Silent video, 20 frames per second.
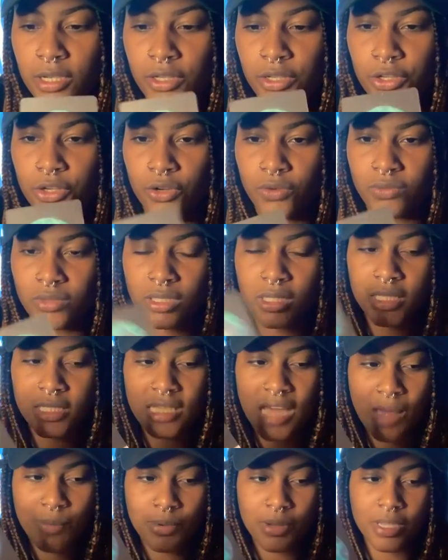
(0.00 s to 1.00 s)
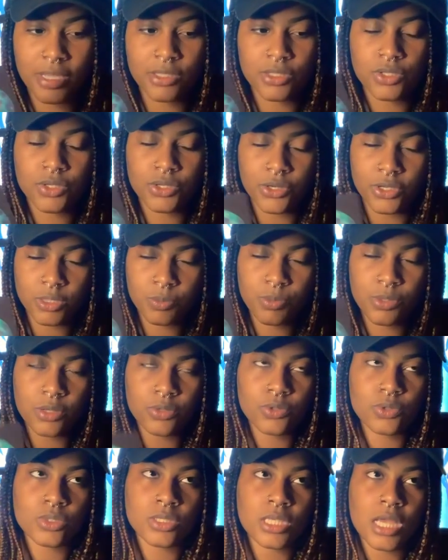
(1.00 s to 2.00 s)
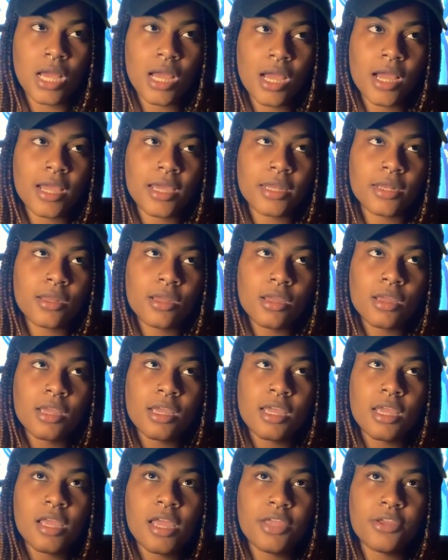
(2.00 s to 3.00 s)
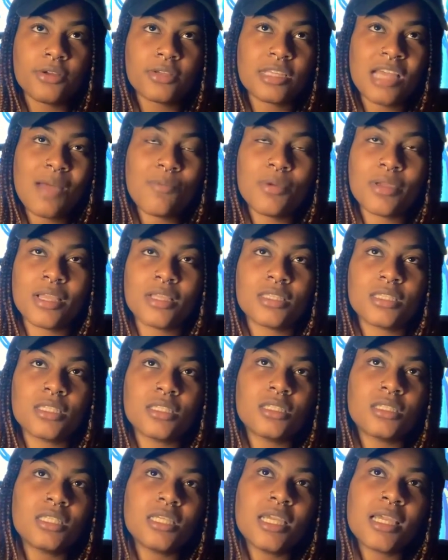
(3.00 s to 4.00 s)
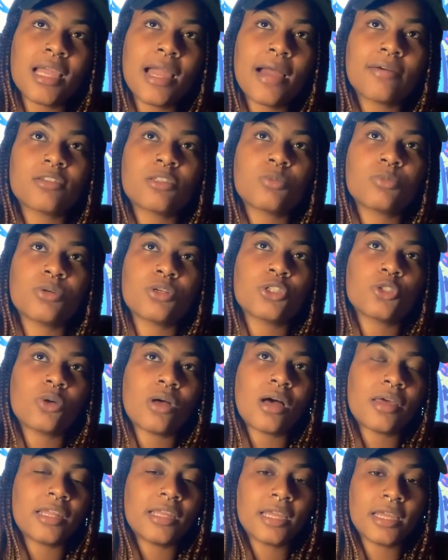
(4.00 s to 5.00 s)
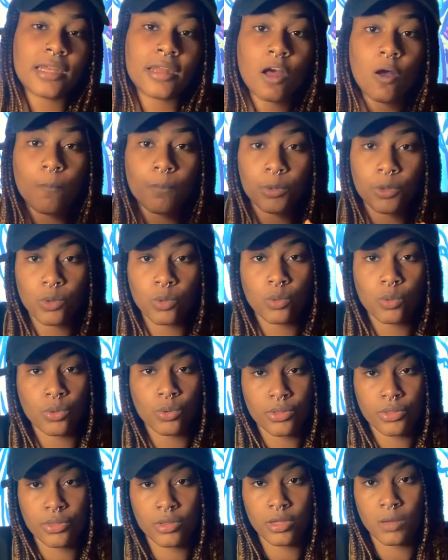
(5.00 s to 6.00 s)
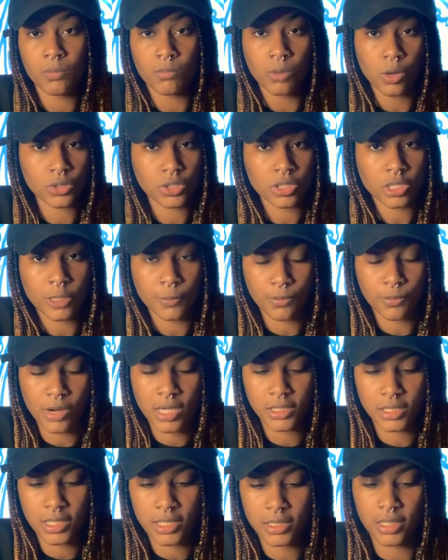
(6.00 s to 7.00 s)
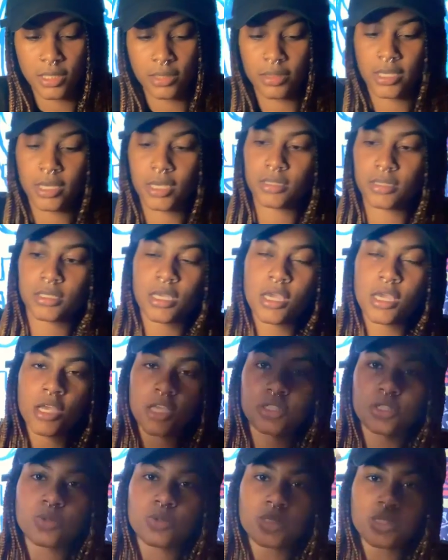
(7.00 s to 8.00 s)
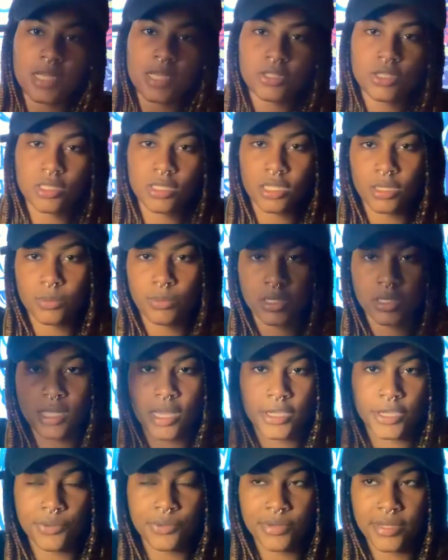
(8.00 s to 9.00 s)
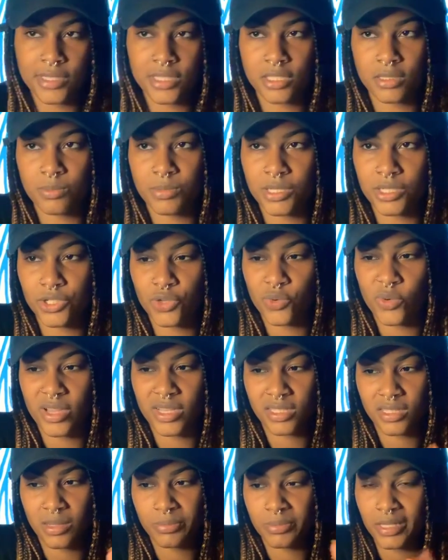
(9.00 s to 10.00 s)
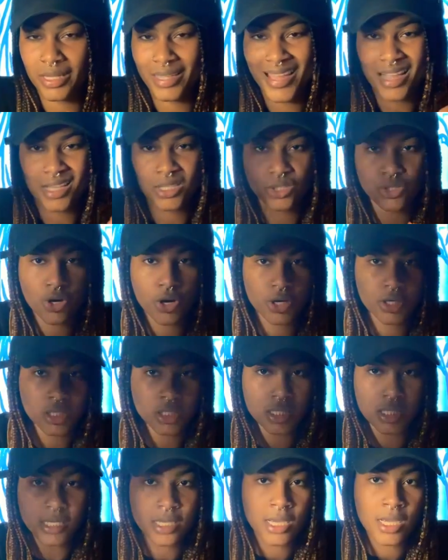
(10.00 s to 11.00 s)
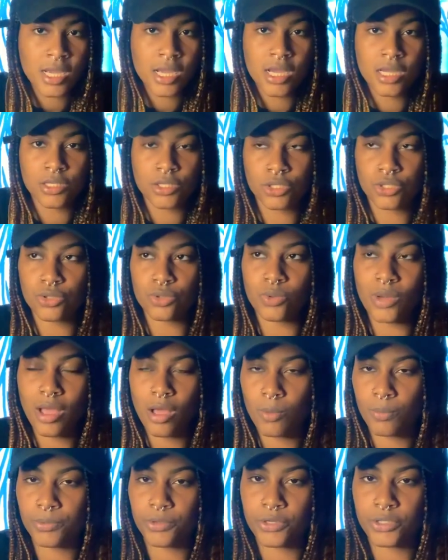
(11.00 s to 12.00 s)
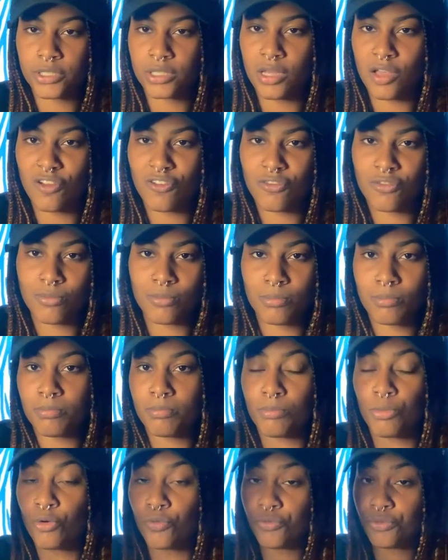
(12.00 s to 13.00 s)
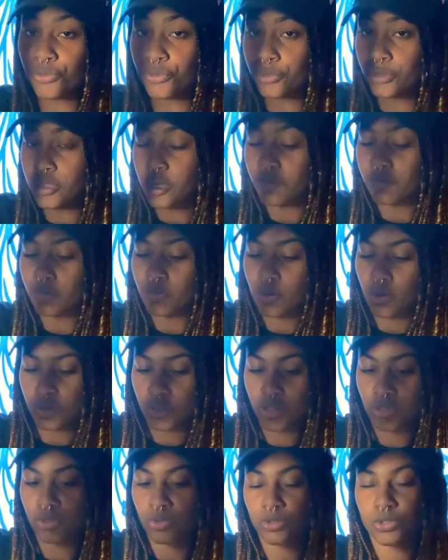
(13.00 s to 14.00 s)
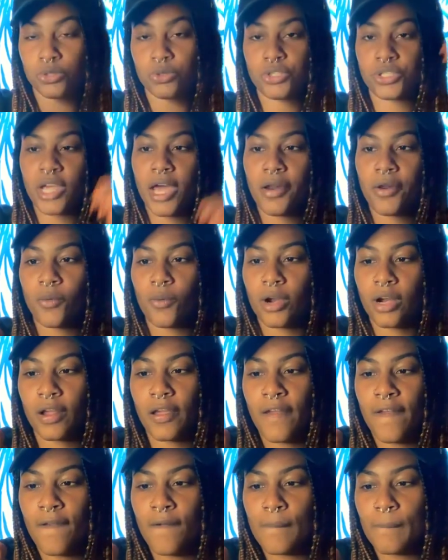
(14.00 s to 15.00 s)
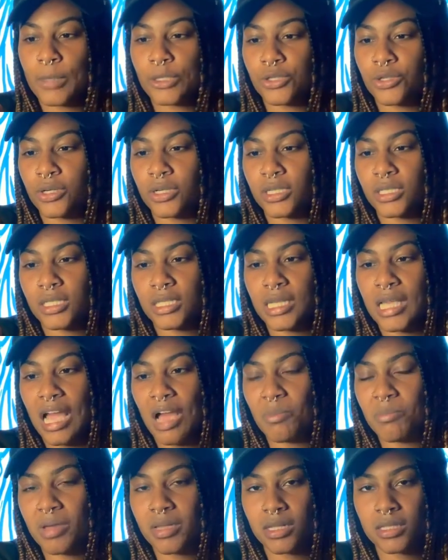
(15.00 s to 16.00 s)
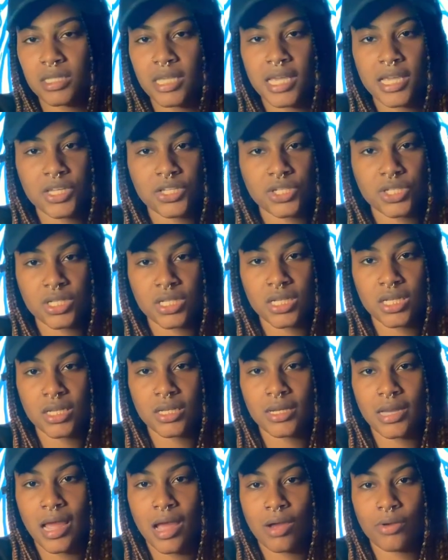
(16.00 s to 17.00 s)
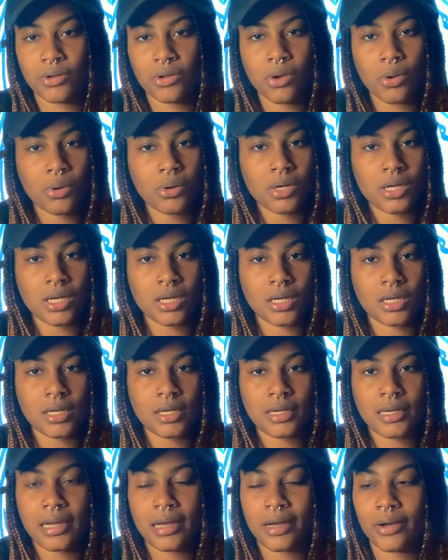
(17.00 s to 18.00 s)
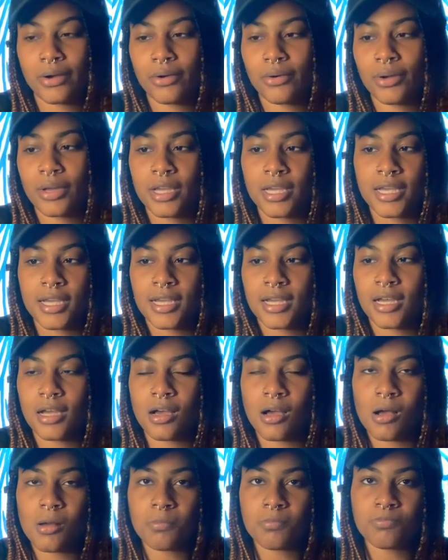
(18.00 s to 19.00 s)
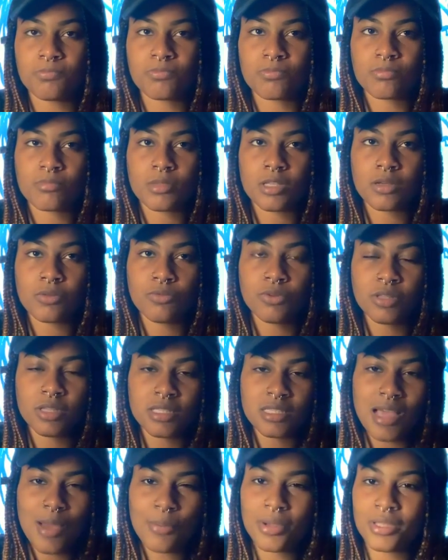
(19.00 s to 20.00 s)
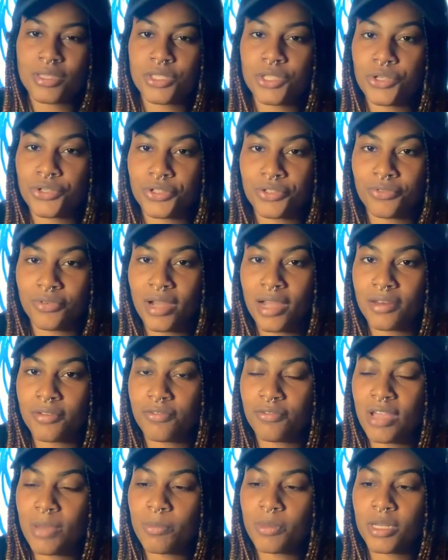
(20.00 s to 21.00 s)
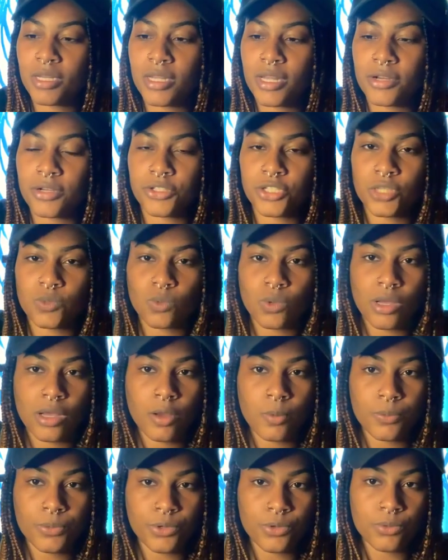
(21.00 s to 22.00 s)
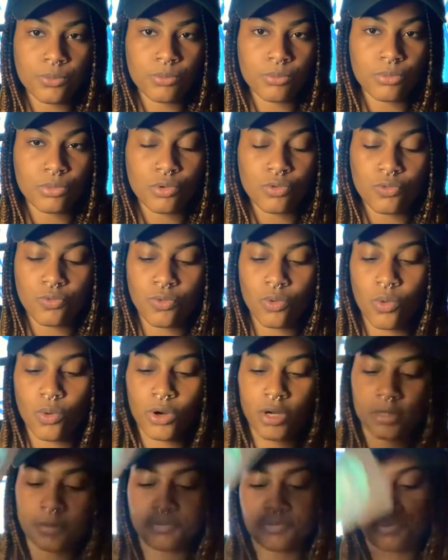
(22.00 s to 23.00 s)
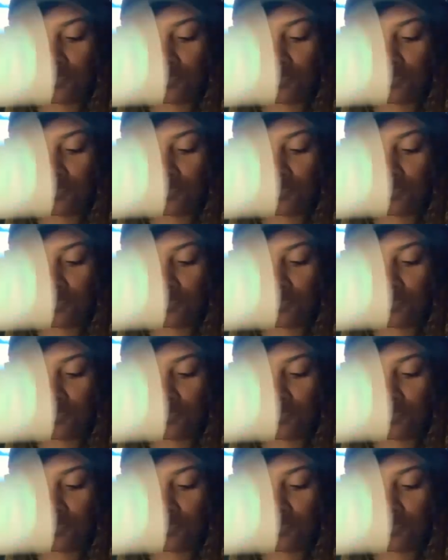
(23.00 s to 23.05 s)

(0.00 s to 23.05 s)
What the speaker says: you're really tapping into your spiritual side, and you're tapping into seeing how spirituality can help you with emotionally processing things. So it's not just going to be like you need to be doing something externally to help yourself move through tough emotions or do shadow work, but you're going to see how meditation, how yoga, how really tapping into your divine feminine energy will help you move forward.